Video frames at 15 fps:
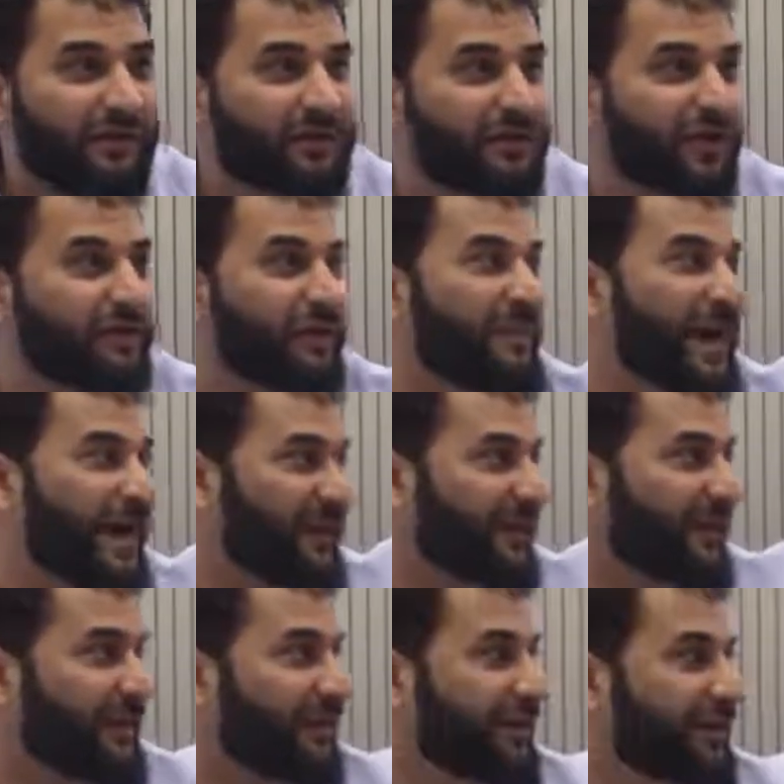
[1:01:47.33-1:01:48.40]
You know,
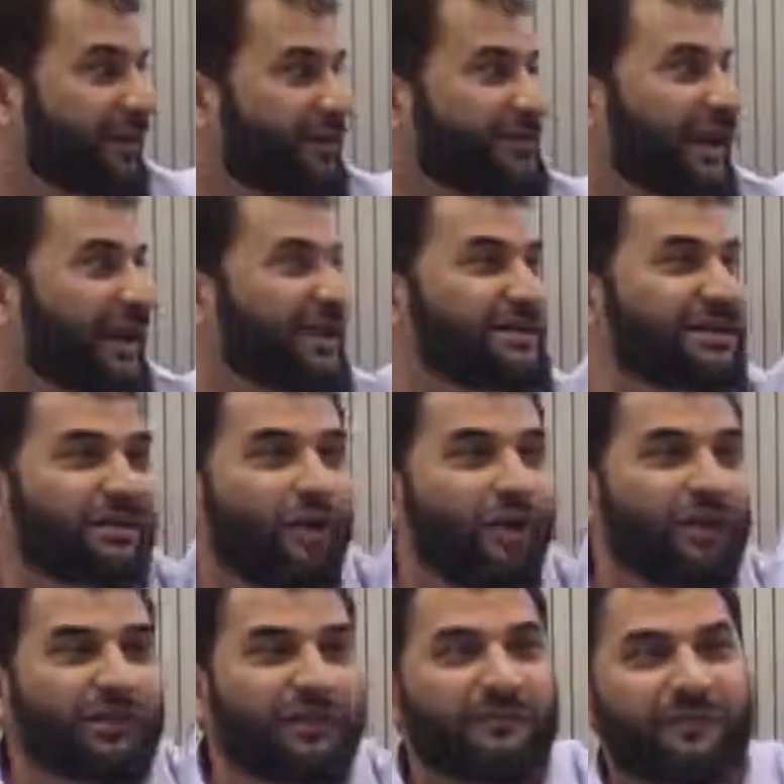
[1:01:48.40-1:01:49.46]
Mubaraza, challenging
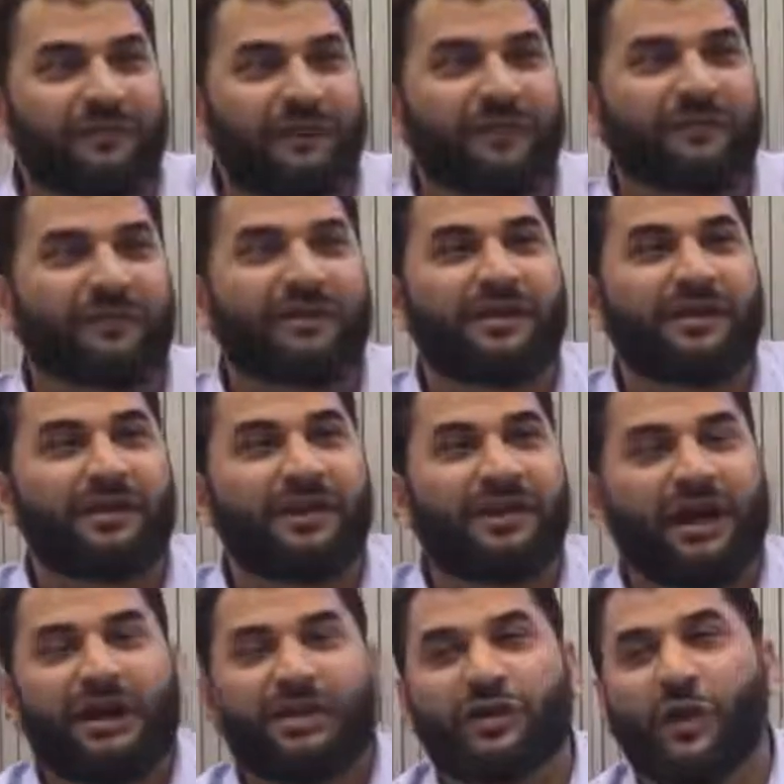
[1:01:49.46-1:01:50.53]
all the Muslims,
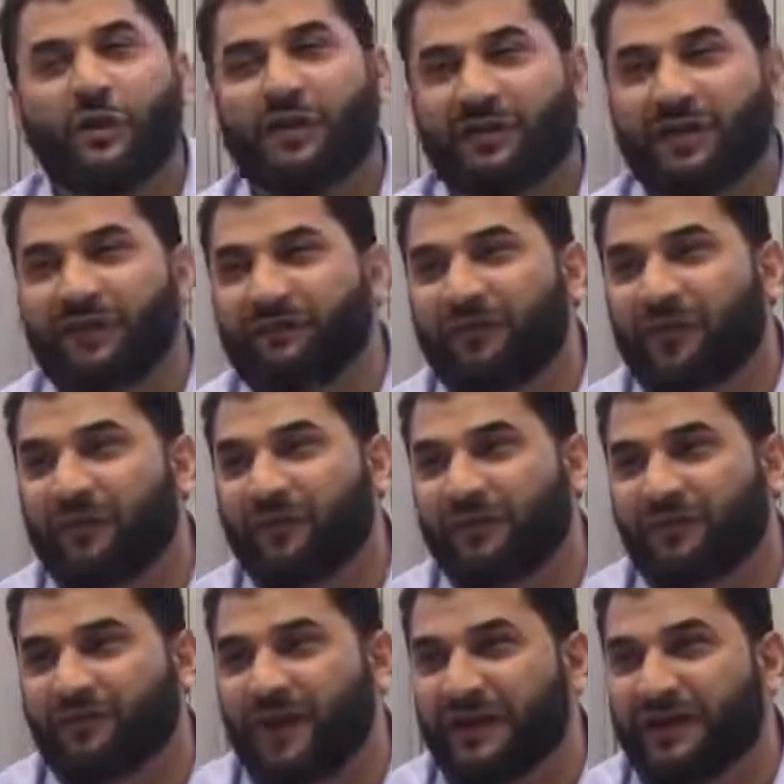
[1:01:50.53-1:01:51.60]
and no one came forward
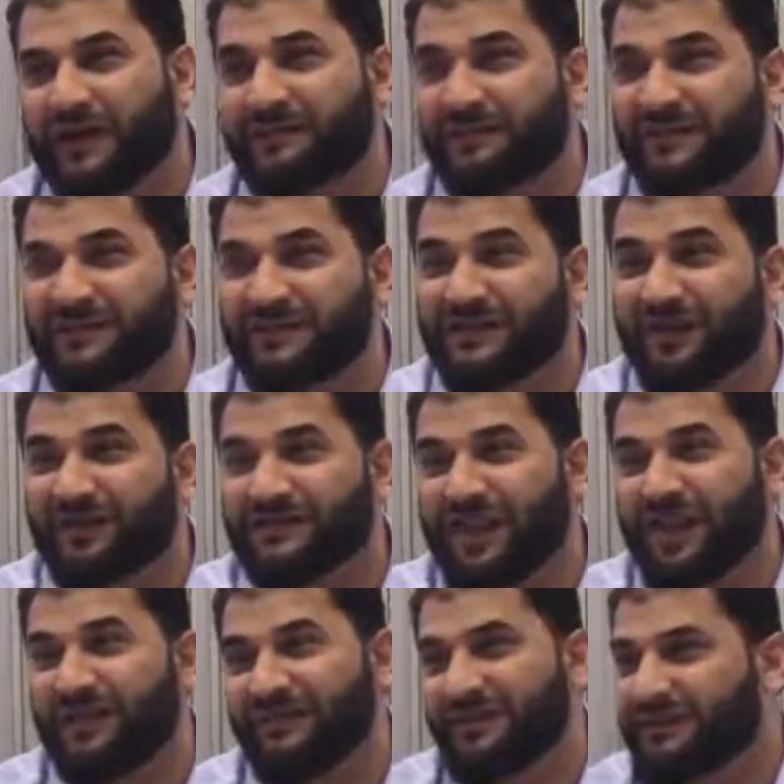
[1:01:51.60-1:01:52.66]
to fight him. This is how
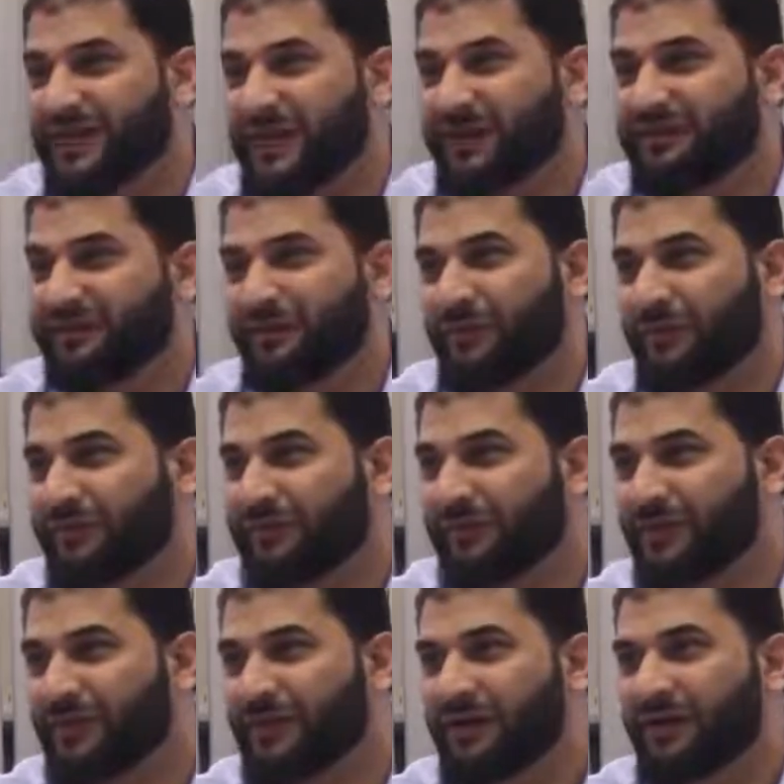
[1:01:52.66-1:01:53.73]
scary this character was,
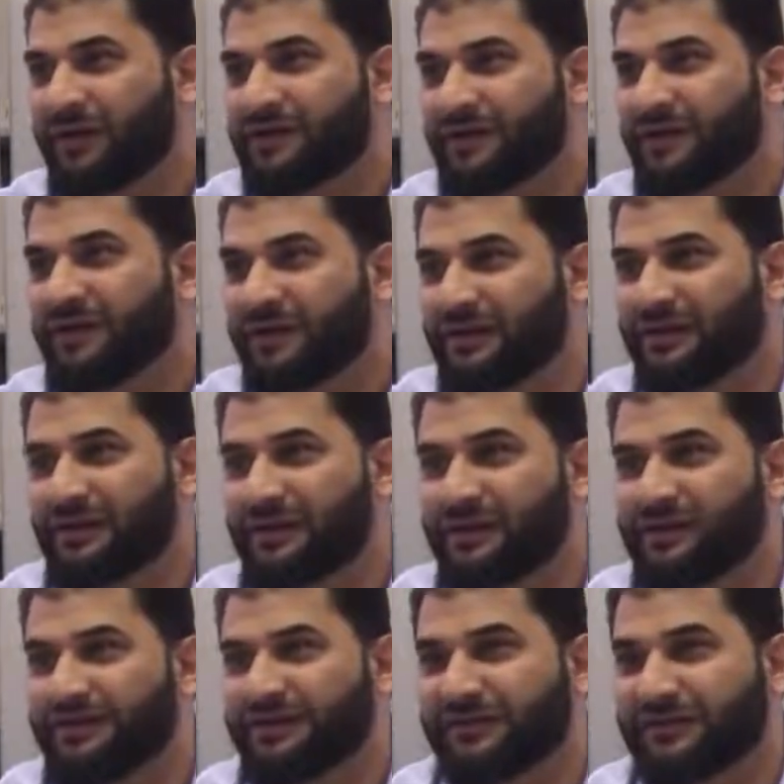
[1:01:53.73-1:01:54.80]
Richard.
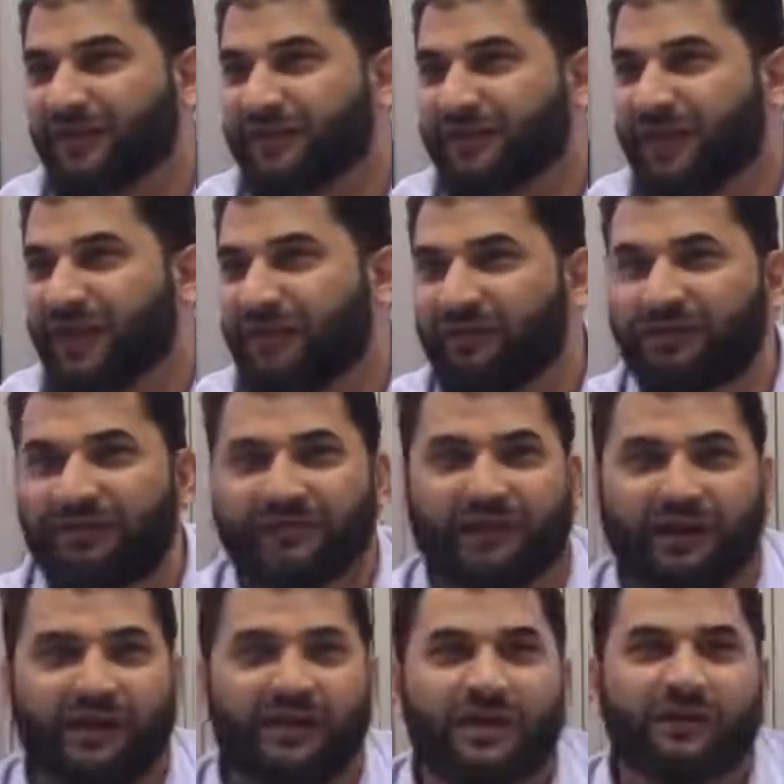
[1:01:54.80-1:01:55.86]
This is how scary this
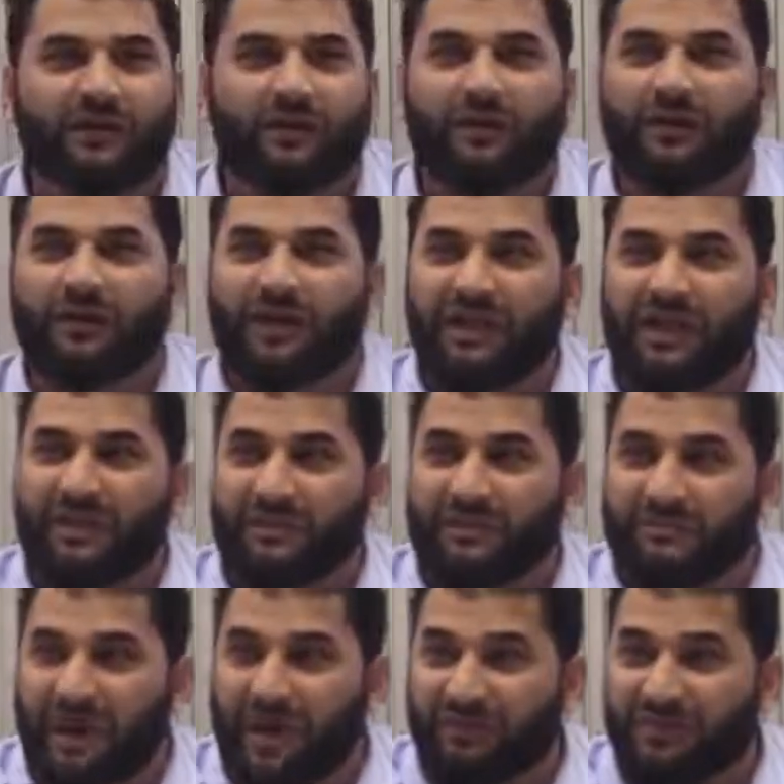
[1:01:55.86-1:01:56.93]
character. So
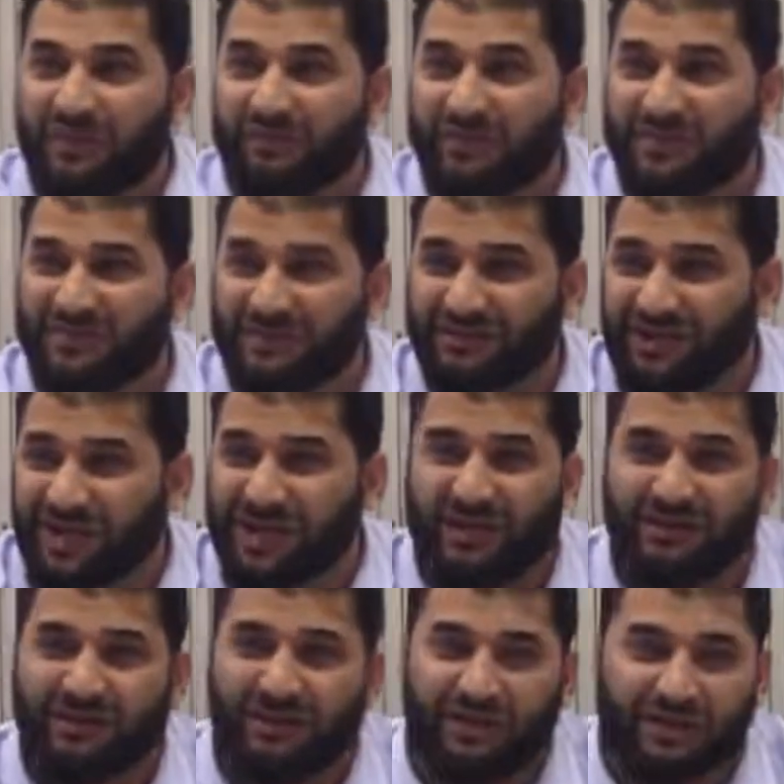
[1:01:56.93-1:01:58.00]
even Bahauddin ibn
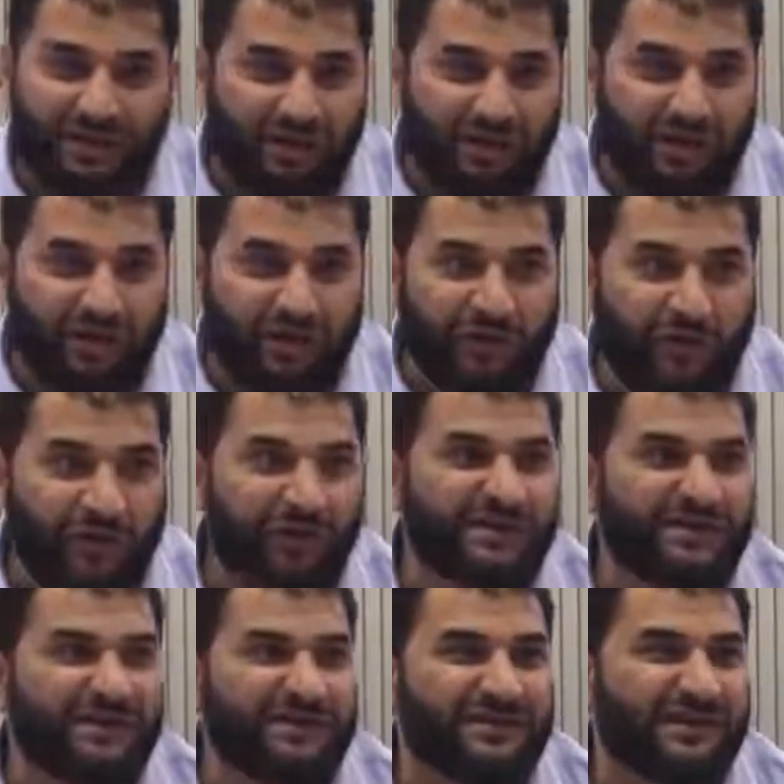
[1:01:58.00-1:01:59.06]
Shaddad, he
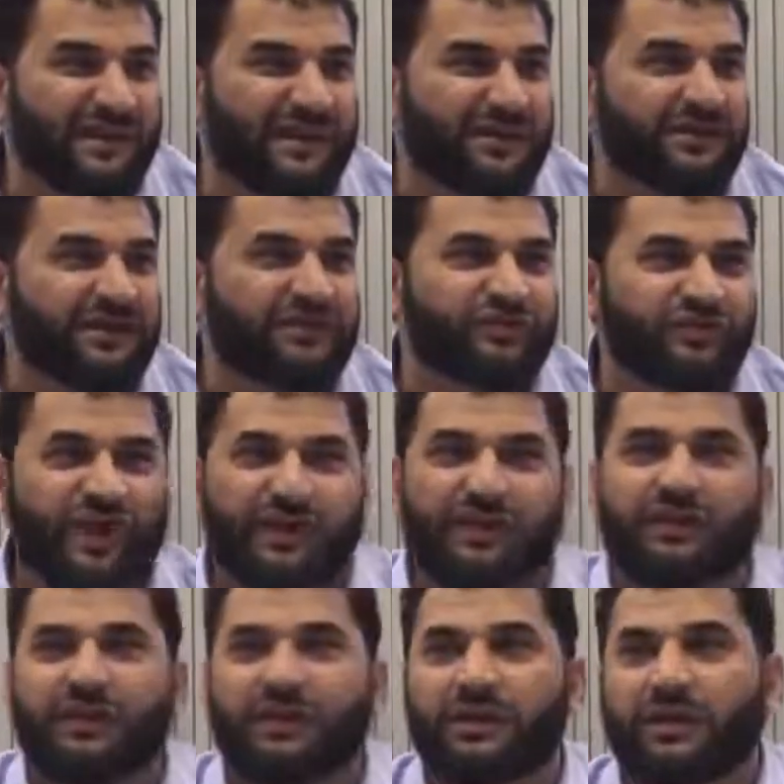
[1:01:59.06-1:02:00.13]
acknowledges the
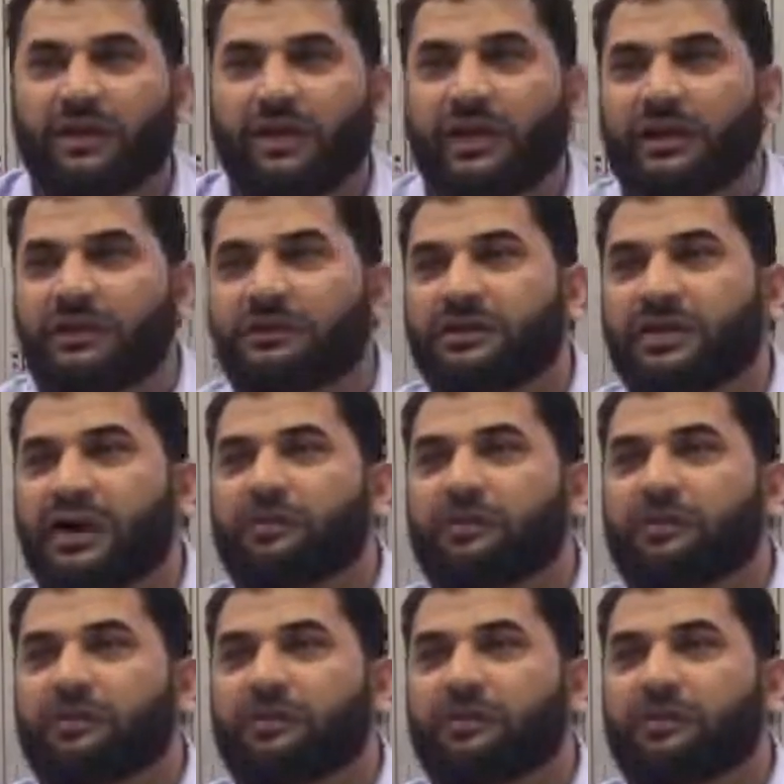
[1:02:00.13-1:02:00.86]
strength in the